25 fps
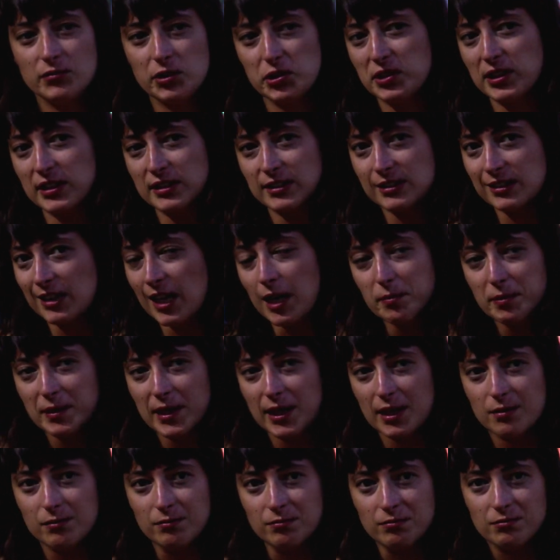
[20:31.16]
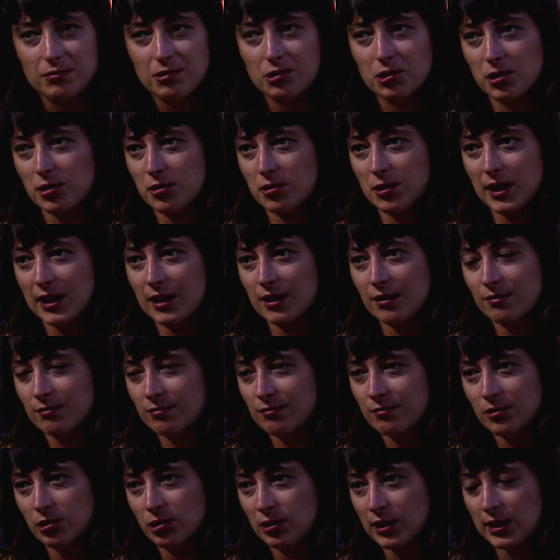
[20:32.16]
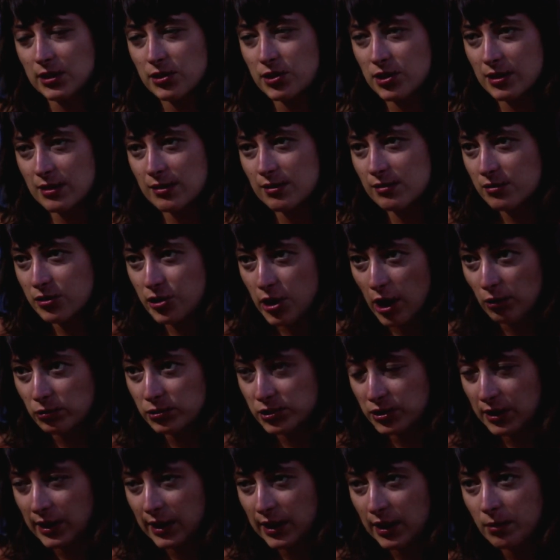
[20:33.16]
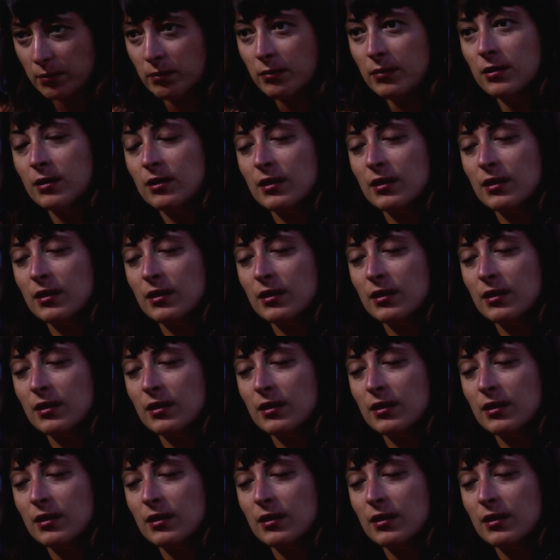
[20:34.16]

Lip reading: you can slap him, or you can just shout to him.